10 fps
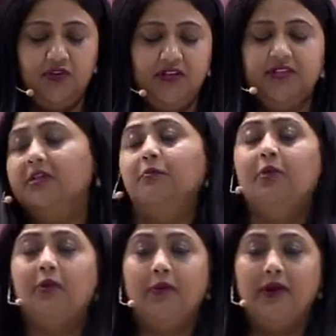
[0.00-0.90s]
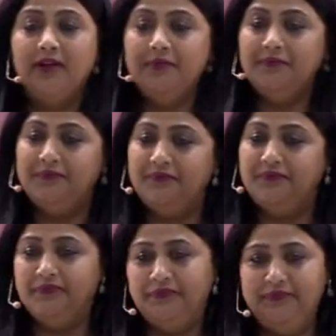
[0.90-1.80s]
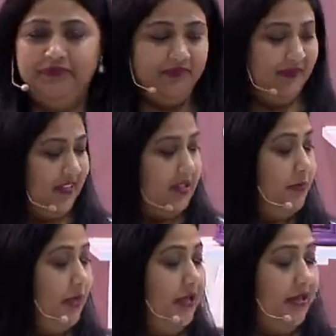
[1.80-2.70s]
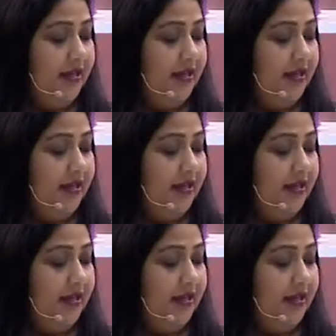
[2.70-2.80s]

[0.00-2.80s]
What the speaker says: very simple, right? Simple and